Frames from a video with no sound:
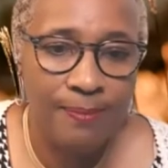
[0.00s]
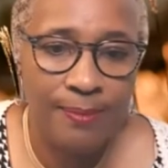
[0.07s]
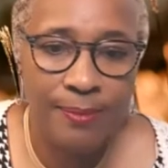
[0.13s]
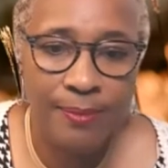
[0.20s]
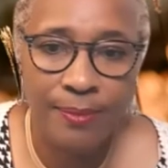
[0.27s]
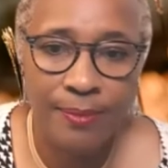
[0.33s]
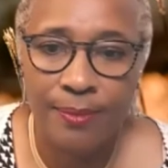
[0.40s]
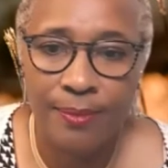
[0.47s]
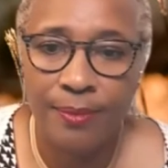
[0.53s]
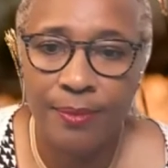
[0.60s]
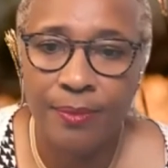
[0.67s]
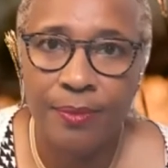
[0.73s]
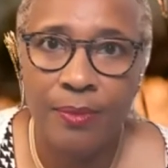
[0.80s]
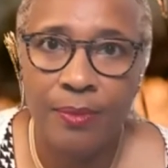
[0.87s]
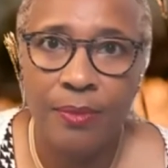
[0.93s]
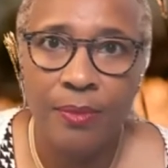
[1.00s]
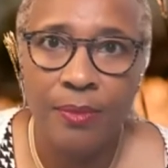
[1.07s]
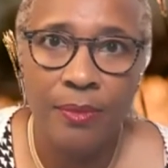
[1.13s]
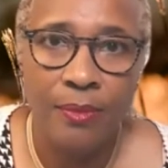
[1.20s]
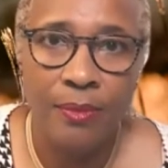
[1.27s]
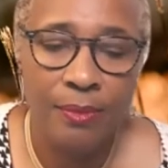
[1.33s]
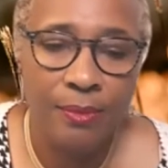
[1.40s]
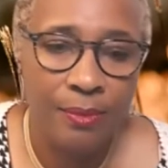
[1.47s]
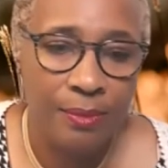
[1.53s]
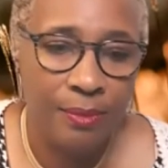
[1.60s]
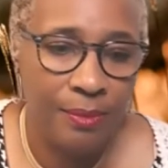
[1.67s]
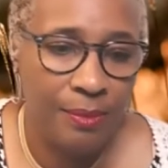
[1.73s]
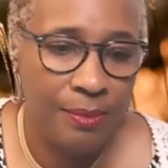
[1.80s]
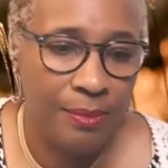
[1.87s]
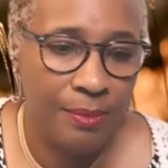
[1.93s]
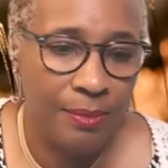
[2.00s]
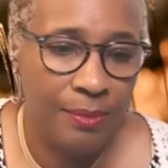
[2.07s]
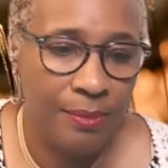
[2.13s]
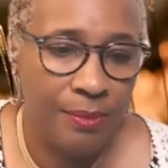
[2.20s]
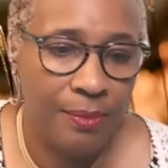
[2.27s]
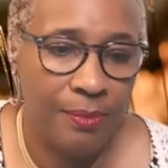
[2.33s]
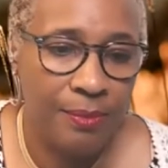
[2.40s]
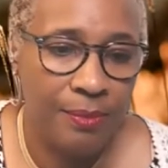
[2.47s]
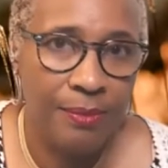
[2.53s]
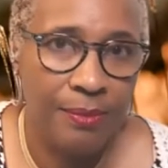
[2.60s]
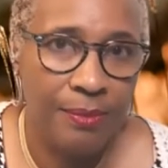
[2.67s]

Nothing is said.